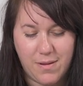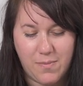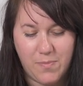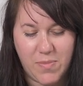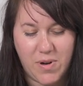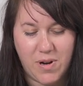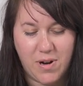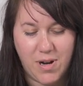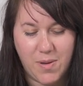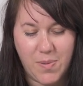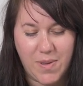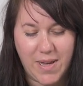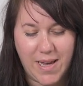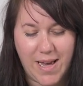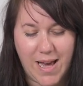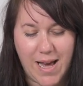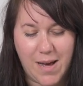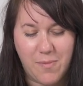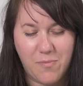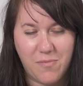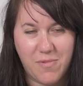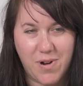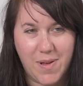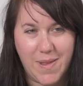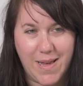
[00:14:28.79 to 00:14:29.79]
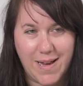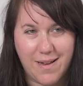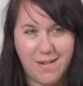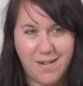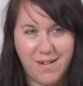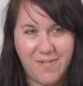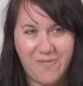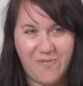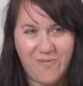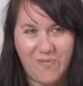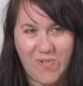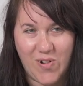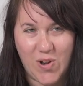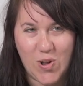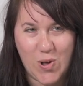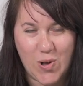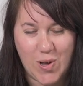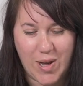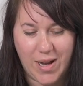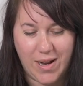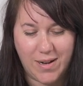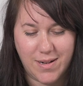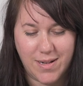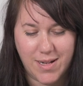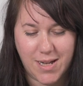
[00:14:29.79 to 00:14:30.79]
Behind the camera, they're kind of
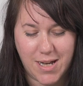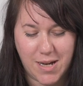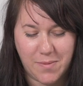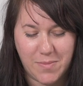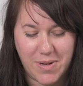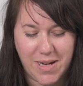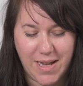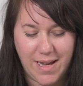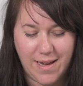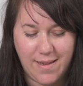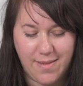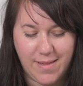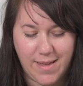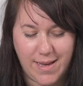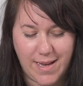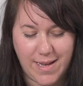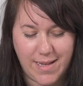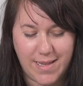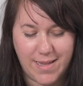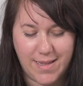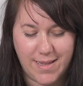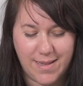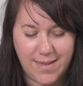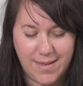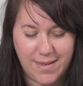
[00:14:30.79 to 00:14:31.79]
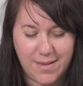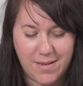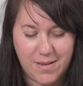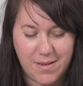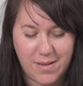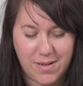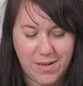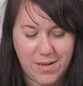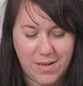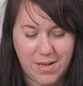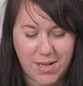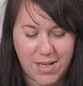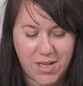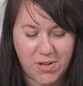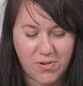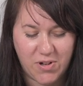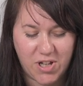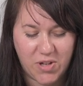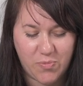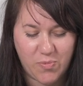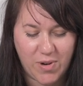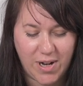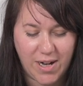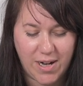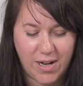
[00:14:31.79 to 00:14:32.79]
flocking to come and eat this. So
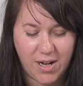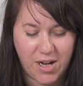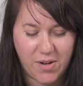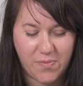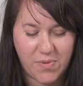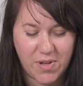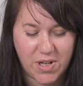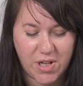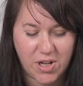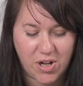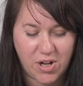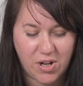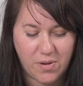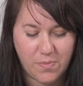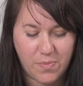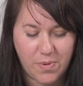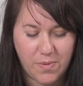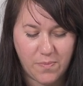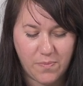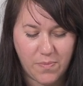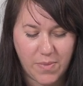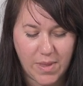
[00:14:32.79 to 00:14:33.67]
sprinkle it over the top,